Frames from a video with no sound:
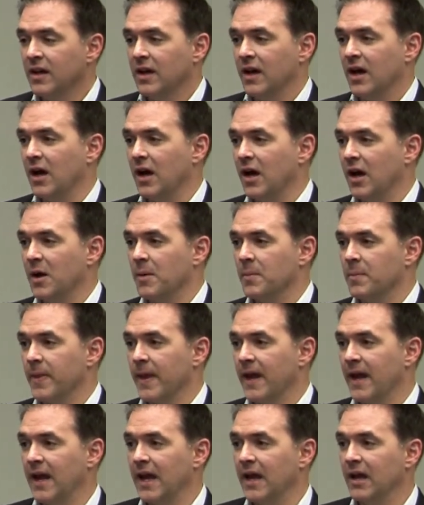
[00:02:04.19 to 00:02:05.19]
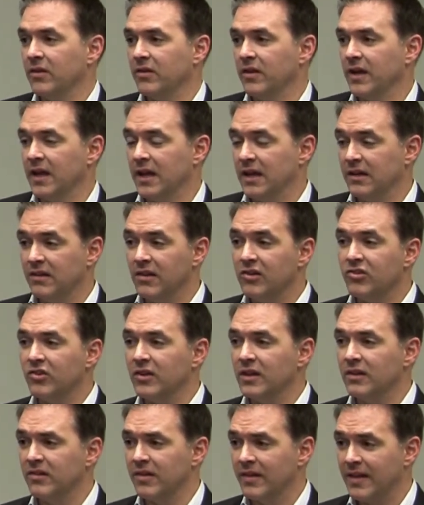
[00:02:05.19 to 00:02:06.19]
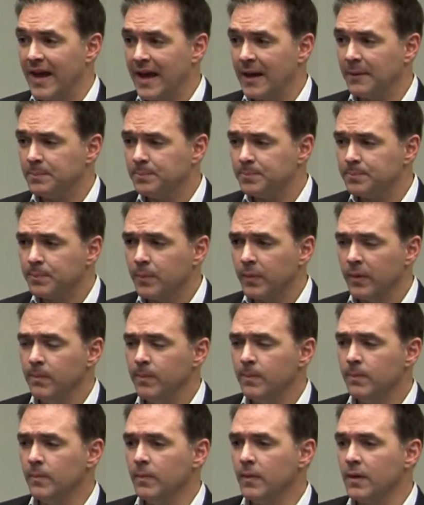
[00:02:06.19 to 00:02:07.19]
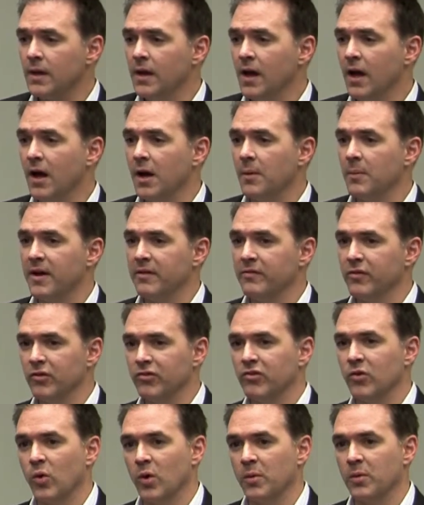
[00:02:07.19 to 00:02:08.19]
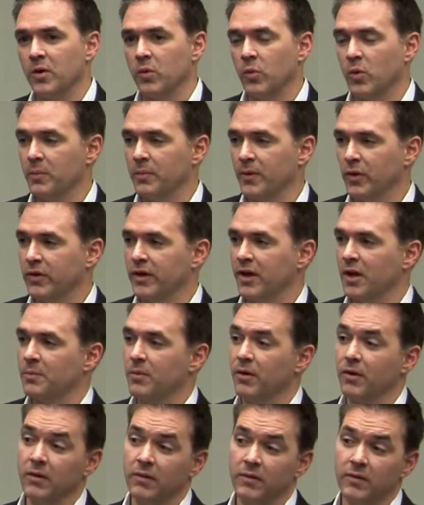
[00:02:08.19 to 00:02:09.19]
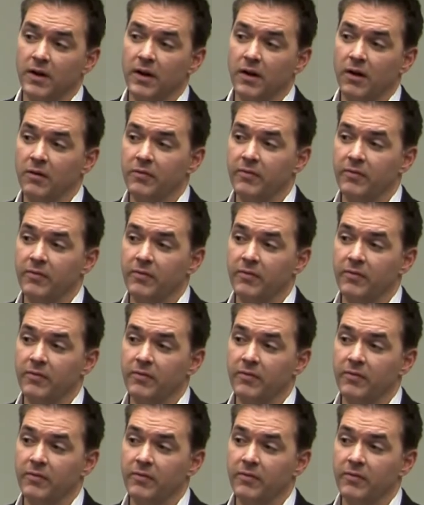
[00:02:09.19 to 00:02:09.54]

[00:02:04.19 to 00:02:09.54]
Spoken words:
And in addition to that, at Virgin Orbit, we're building up our